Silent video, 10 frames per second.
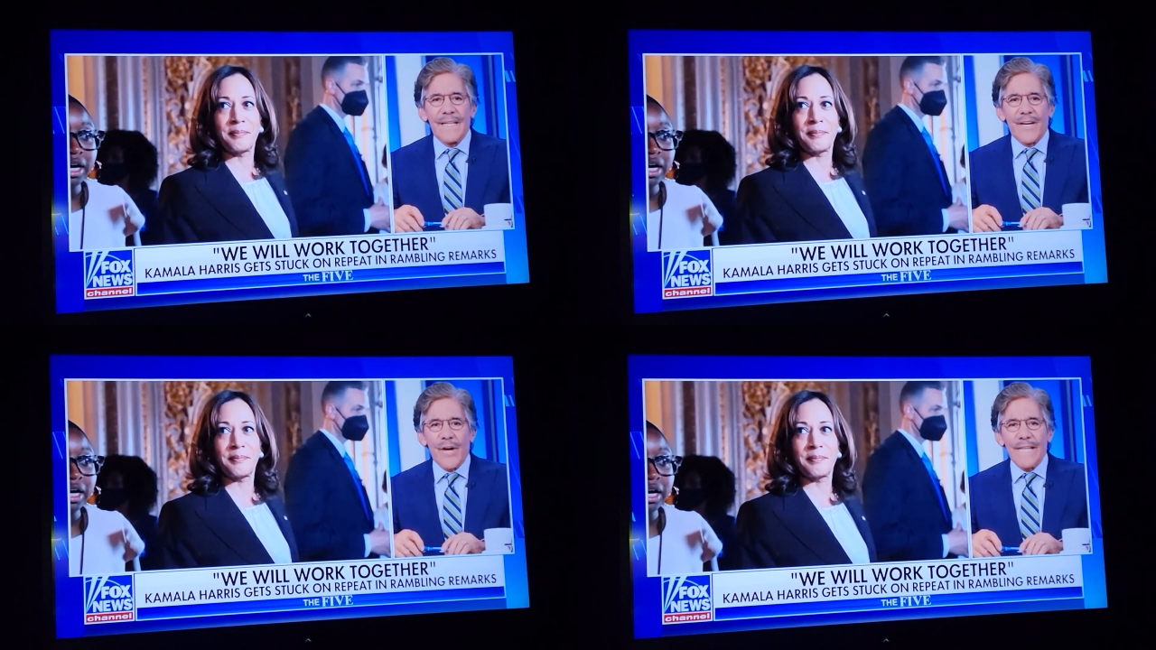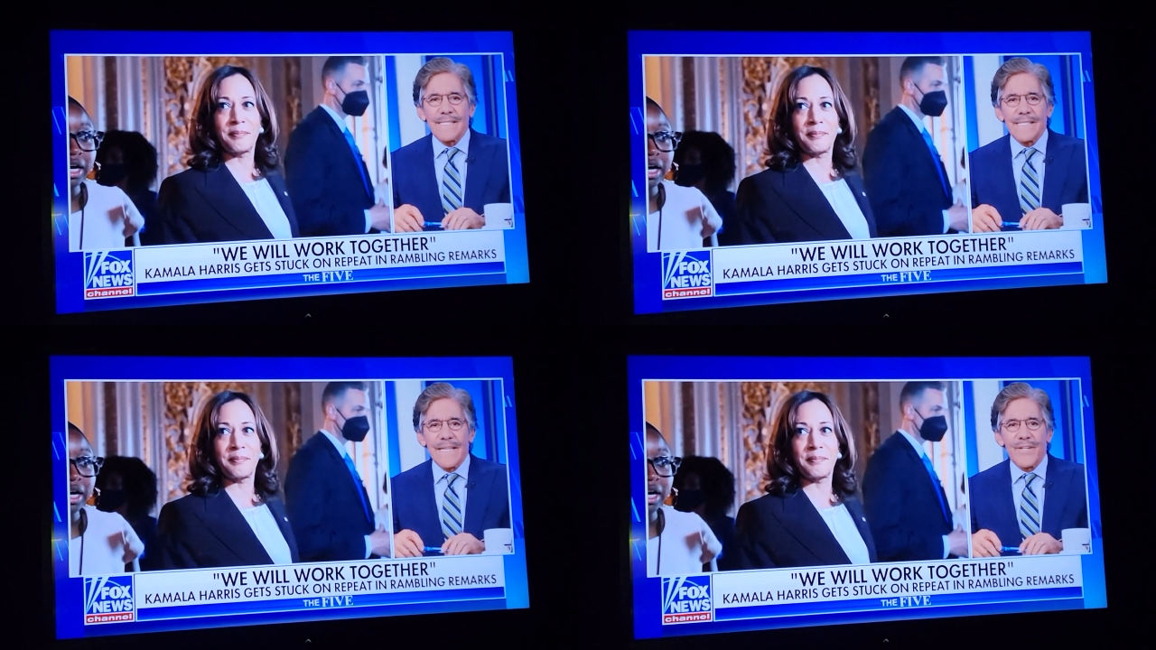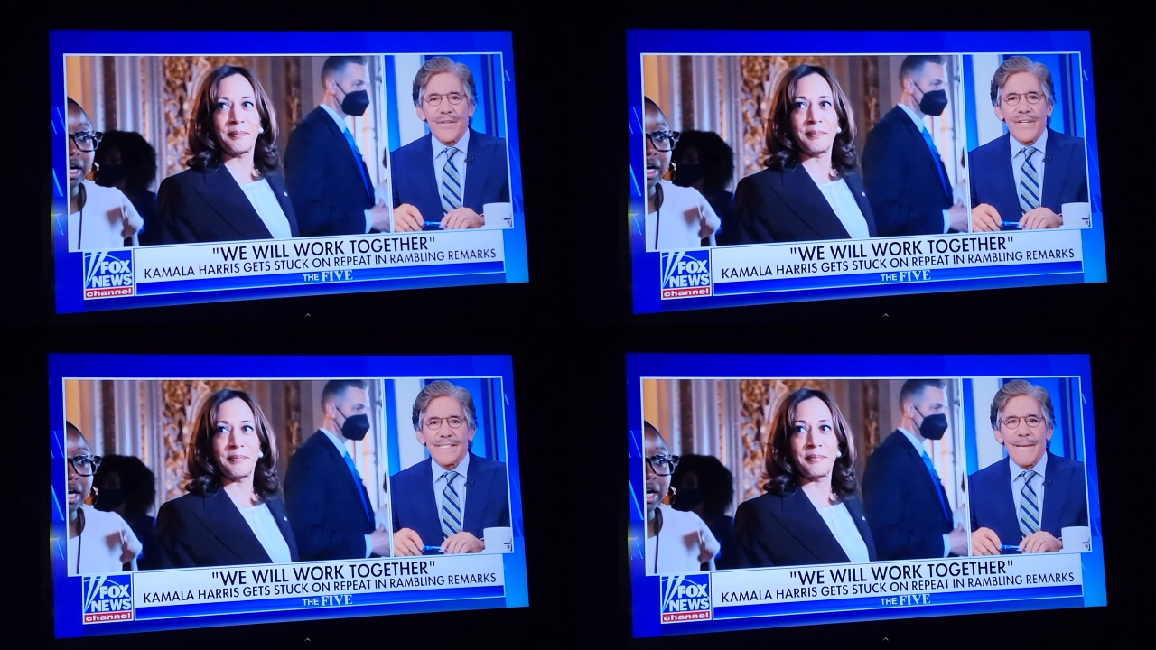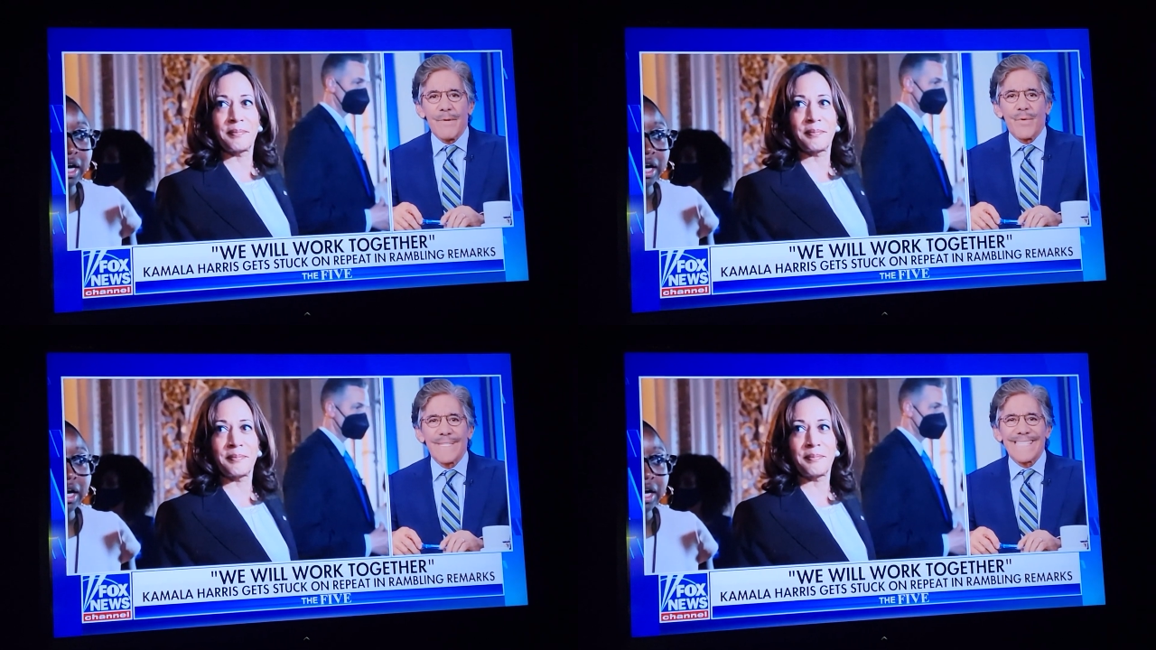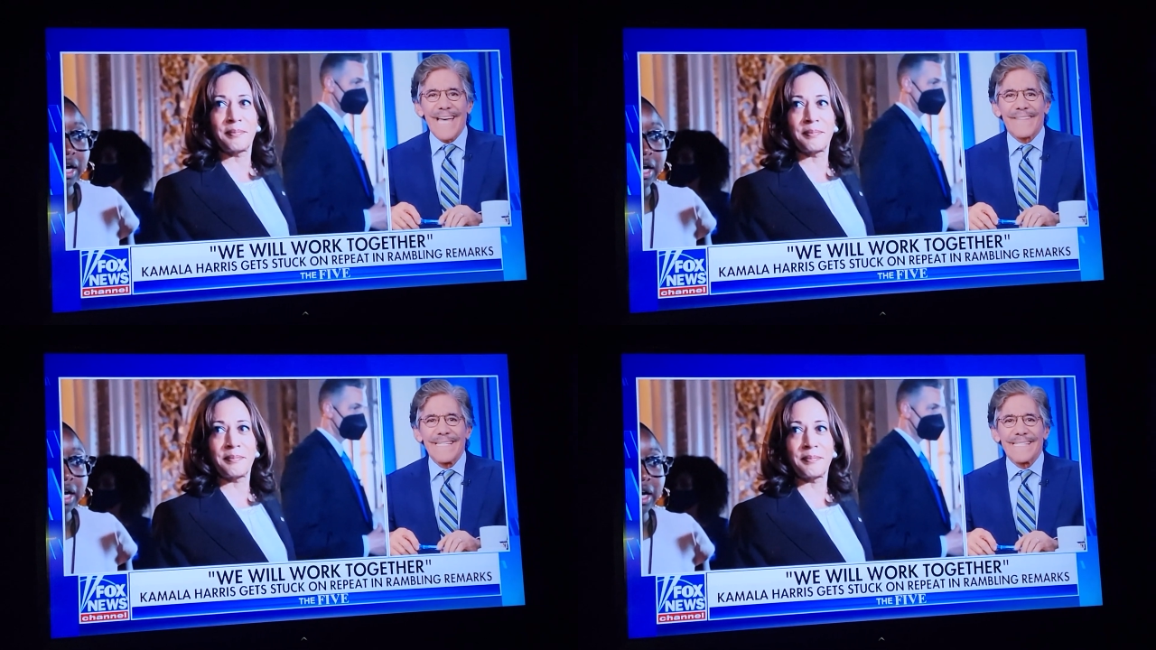Speaker 1: and the crisis. They are doing a summit
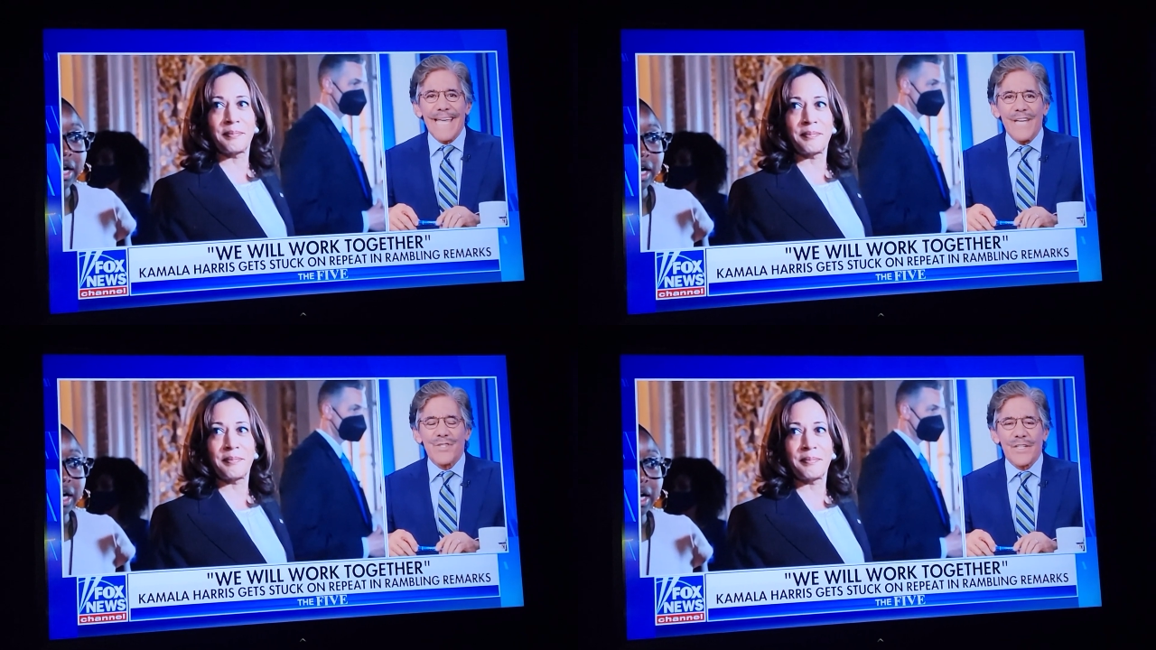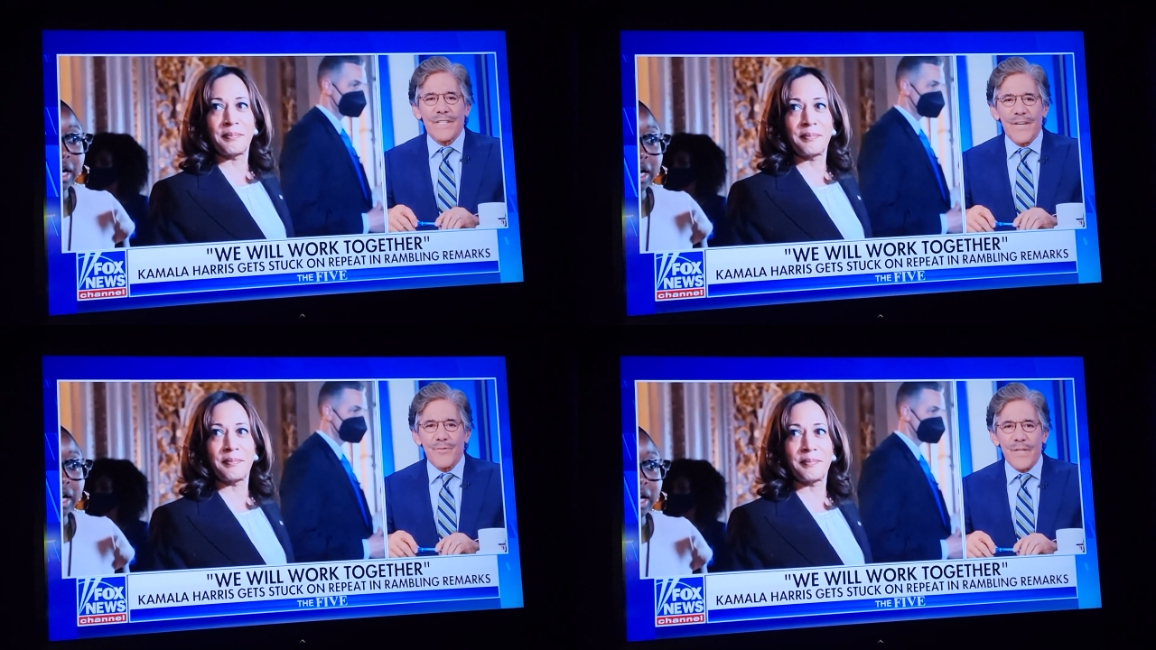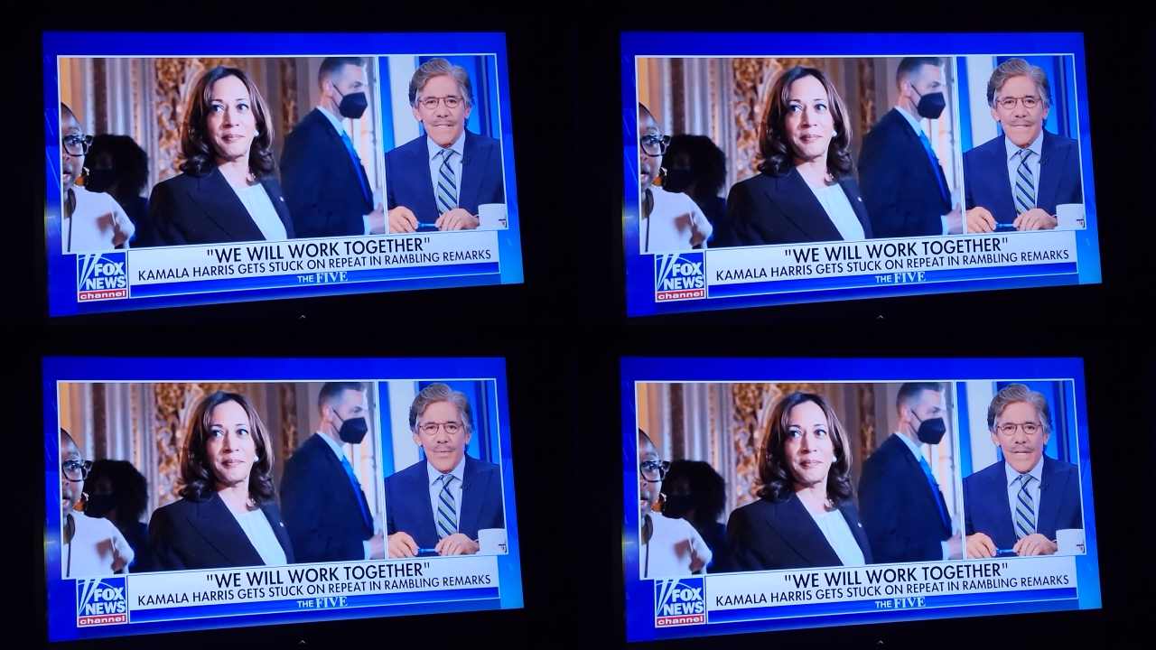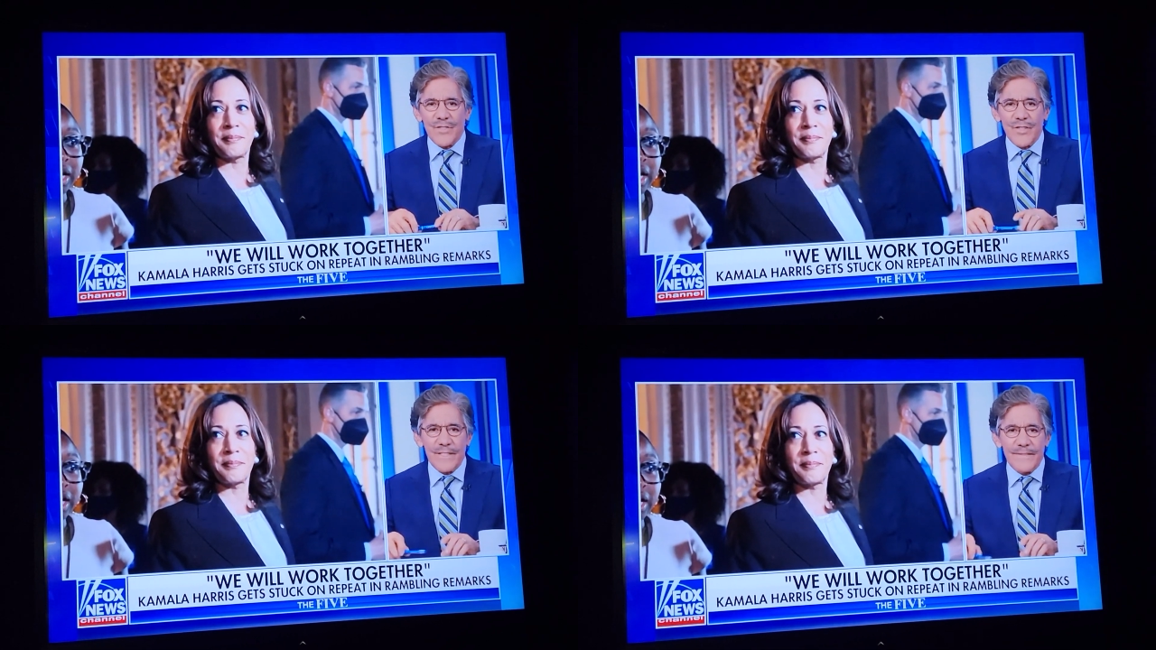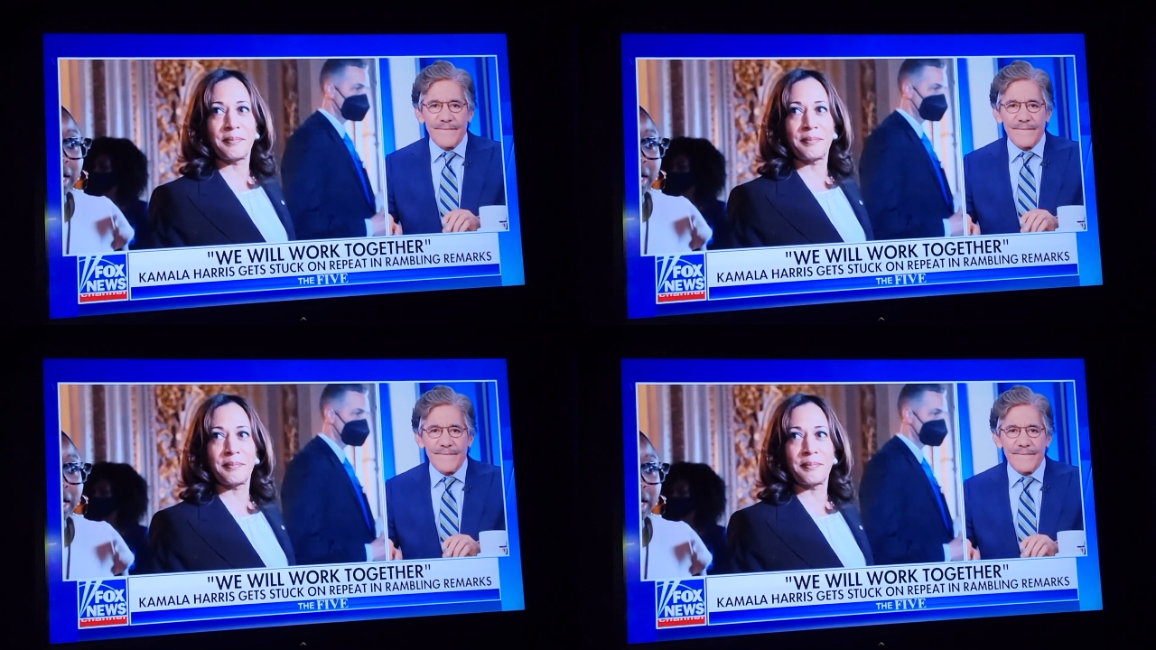with Southeast Asian countries. Watch.